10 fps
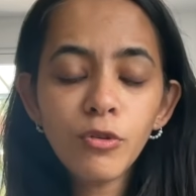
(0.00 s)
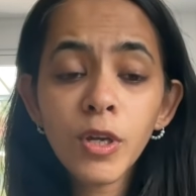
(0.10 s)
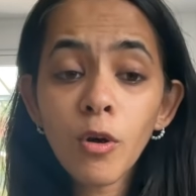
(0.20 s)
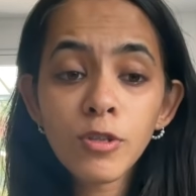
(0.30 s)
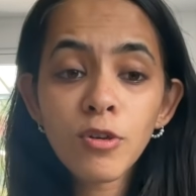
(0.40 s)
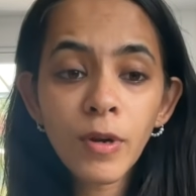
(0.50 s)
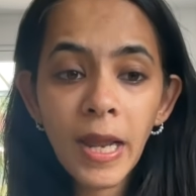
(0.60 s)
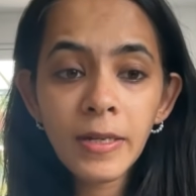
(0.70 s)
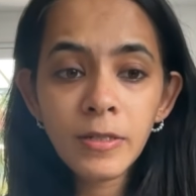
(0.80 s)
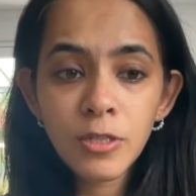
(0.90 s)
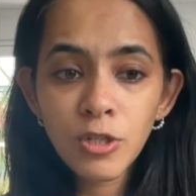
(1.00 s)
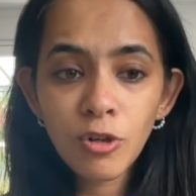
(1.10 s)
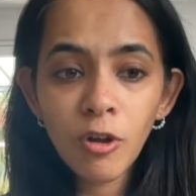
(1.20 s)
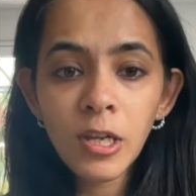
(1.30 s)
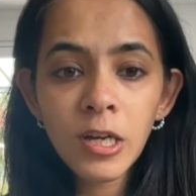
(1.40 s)
can also rent
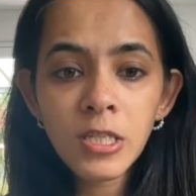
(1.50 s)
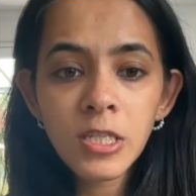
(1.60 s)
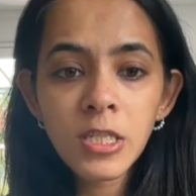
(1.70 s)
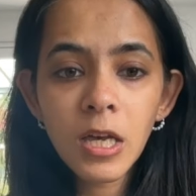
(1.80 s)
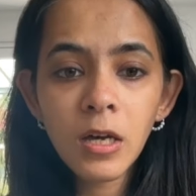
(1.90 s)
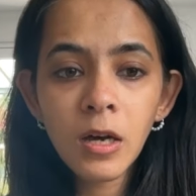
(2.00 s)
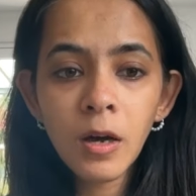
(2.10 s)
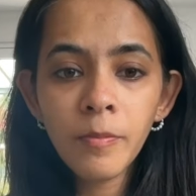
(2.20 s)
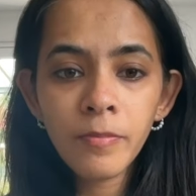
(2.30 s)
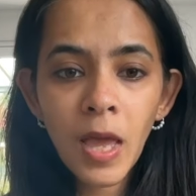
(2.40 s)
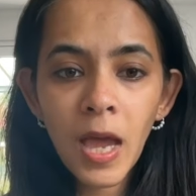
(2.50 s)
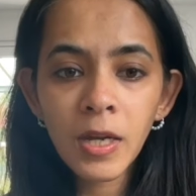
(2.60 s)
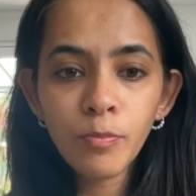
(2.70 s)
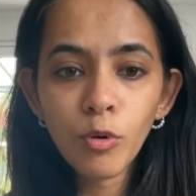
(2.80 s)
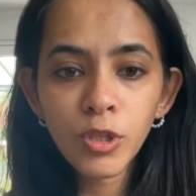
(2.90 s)
strollers
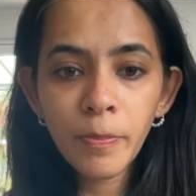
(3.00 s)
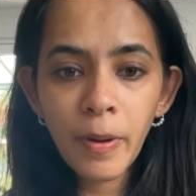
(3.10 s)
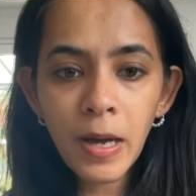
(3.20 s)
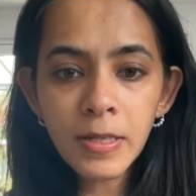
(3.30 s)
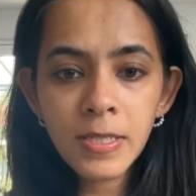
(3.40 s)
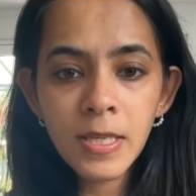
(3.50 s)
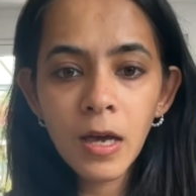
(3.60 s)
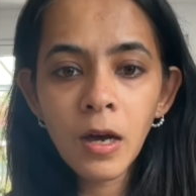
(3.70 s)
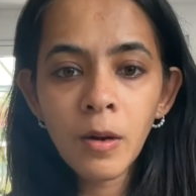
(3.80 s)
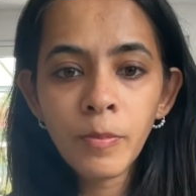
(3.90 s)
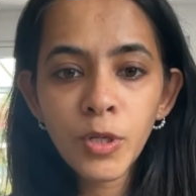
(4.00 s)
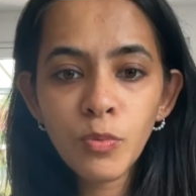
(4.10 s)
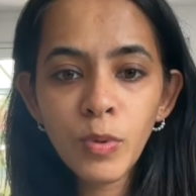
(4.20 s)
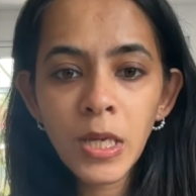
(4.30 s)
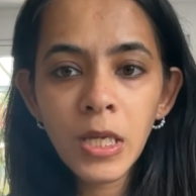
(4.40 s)
at both the parks, but
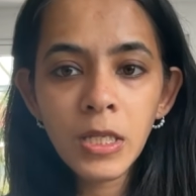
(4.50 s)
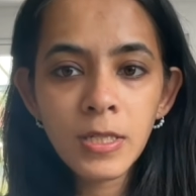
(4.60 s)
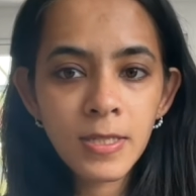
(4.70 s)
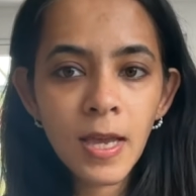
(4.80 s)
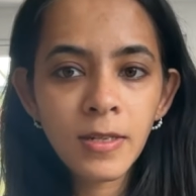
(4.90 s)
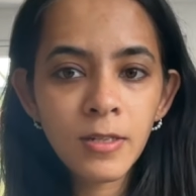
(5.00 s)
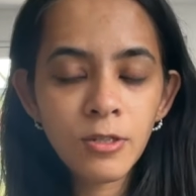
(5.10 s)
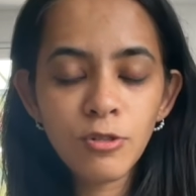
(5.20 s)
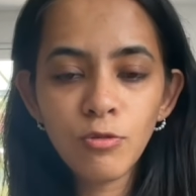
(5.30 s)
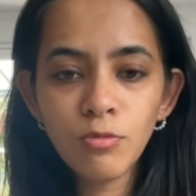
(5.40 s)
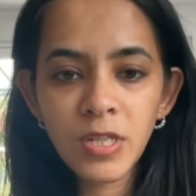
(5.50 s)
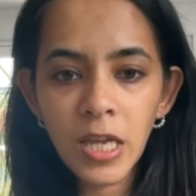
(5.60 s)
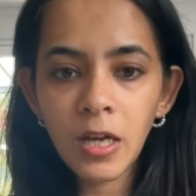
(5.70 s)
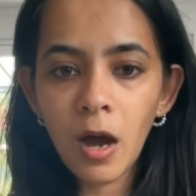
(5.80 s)
we decided to take